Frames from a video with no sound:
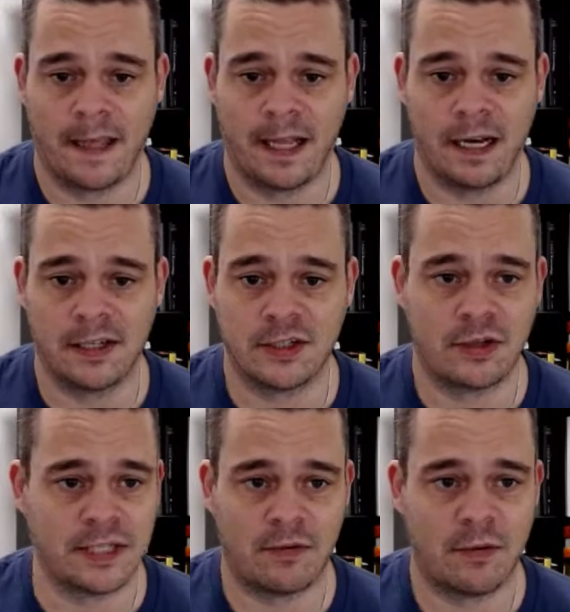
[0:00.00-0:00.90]
And it
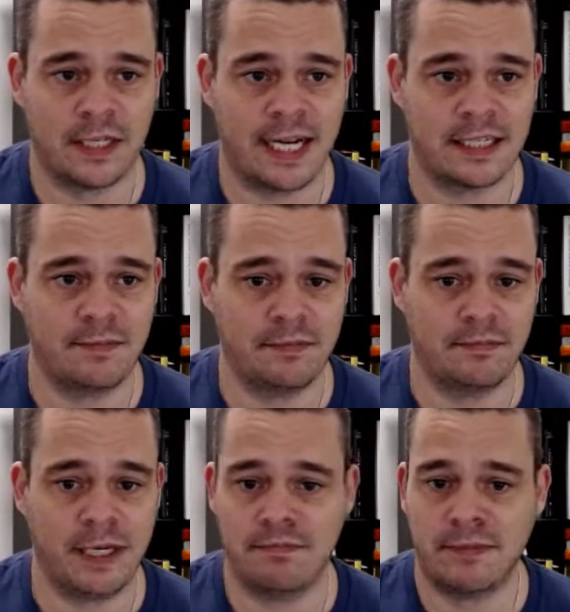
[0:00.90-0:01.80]
turns out what
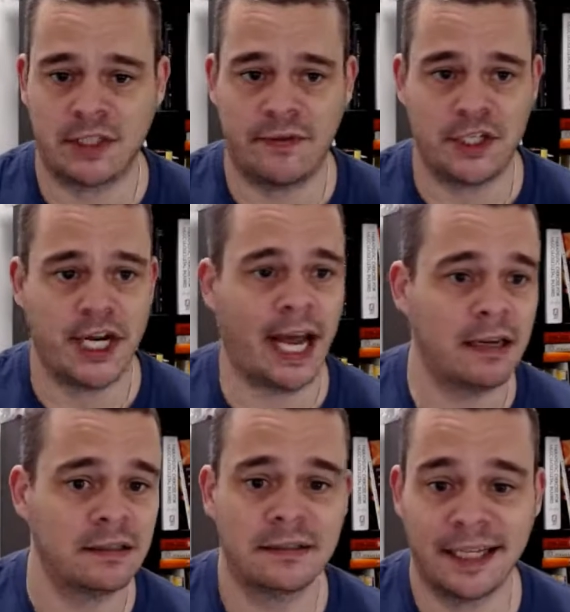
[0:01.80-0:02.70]
hasn't been much of a
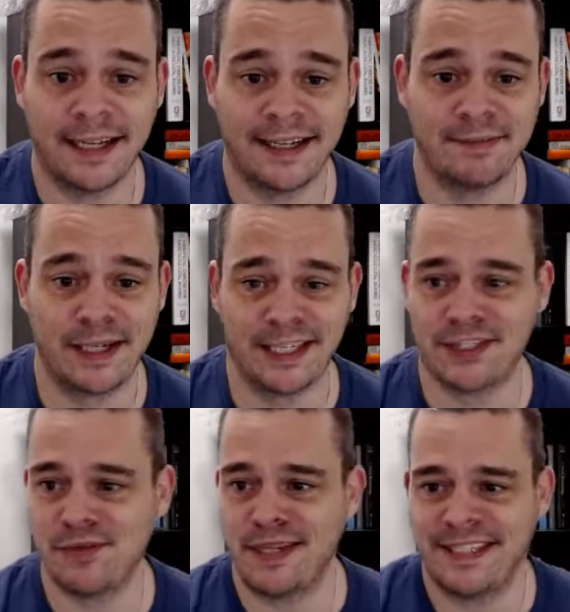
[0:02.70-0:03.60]
chat
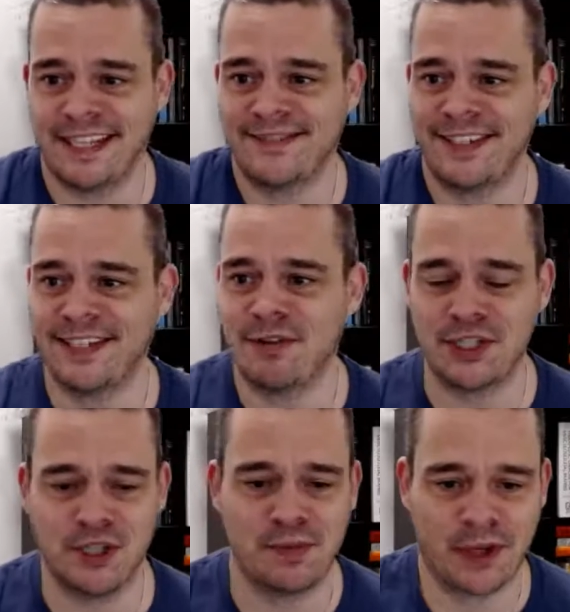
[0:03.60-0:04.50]
because nobody's left any
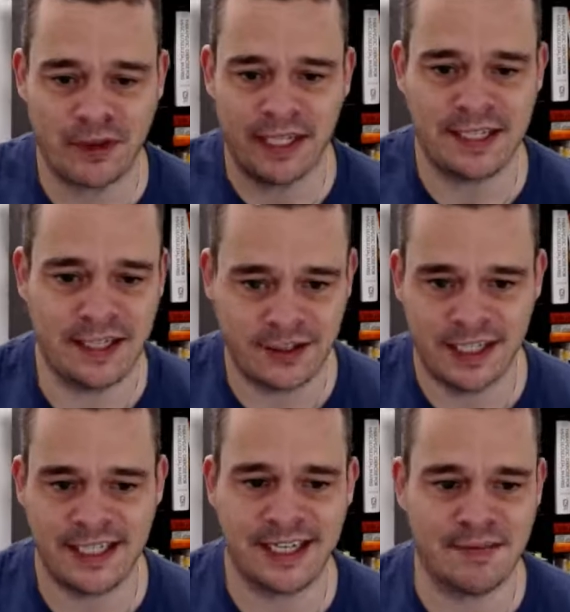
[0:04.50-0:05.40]
questions, but great to see
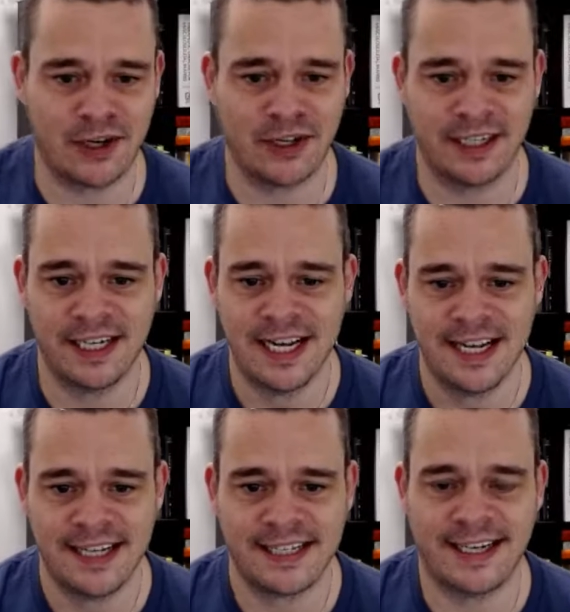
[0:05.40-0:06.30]
Tracy coming on and
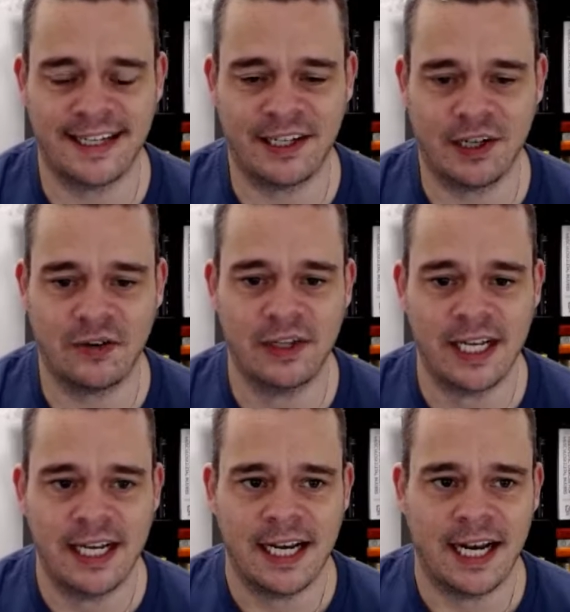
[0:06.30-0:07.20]
saying hello.
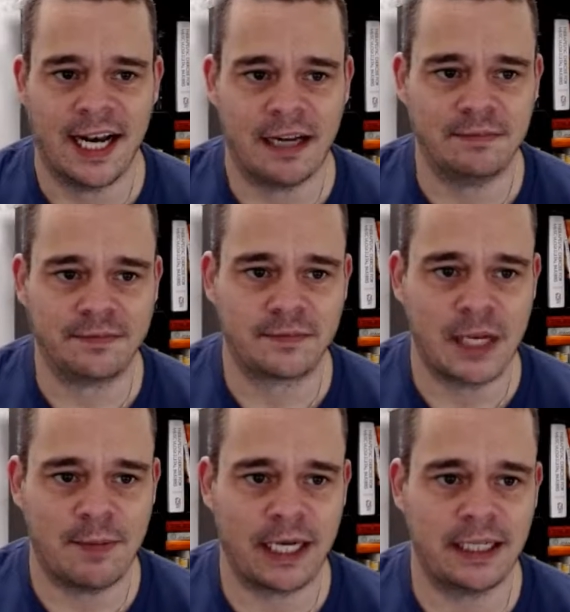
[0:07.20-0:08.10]

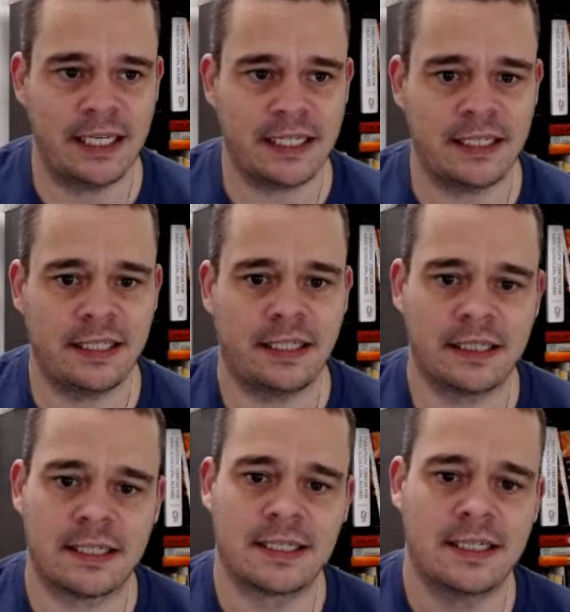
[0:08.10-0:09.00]
But at least
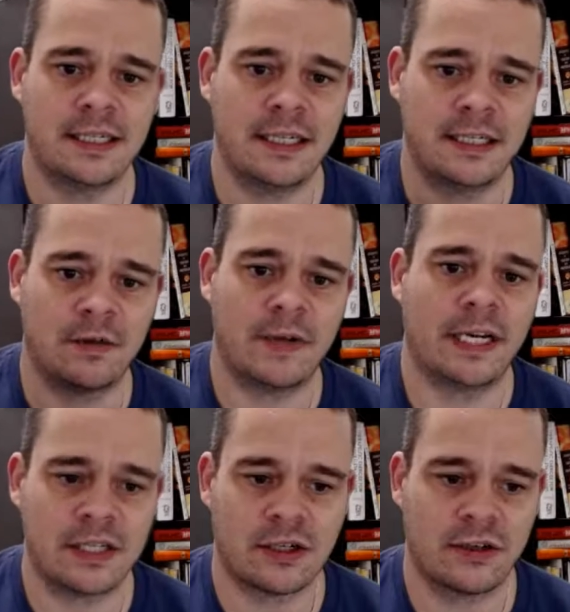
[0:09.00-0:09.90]
it's a
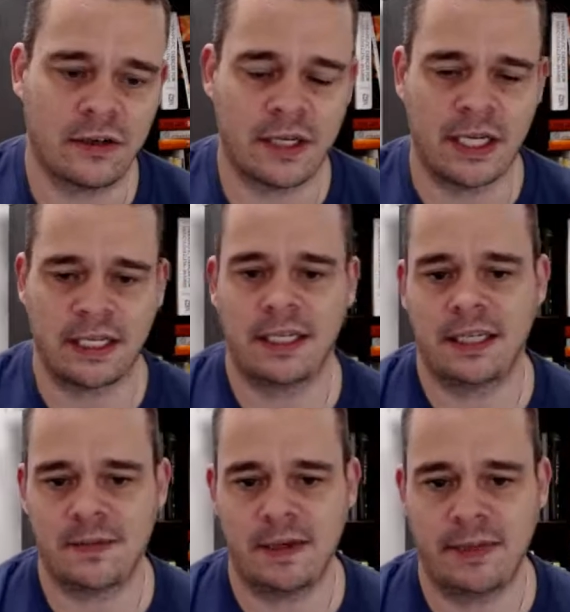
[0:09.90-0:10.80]
way to start looking at
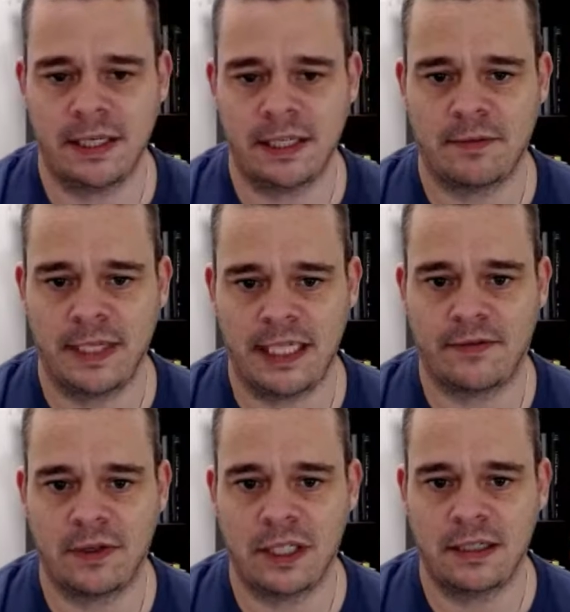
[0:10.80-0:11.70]
things maybe a little bit
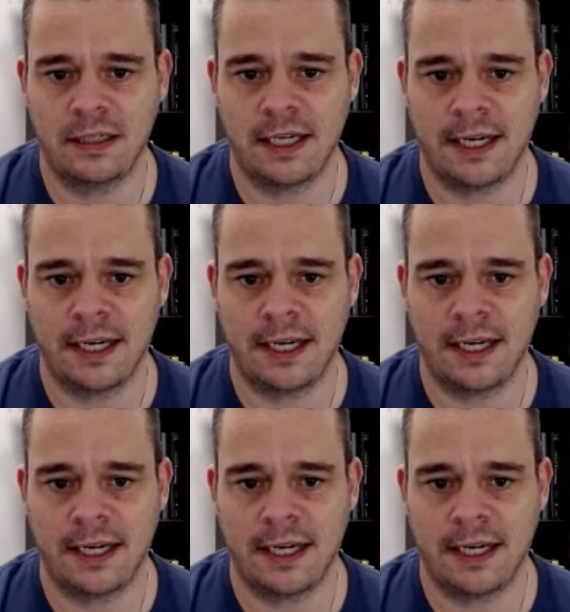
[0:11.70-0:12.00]
differently,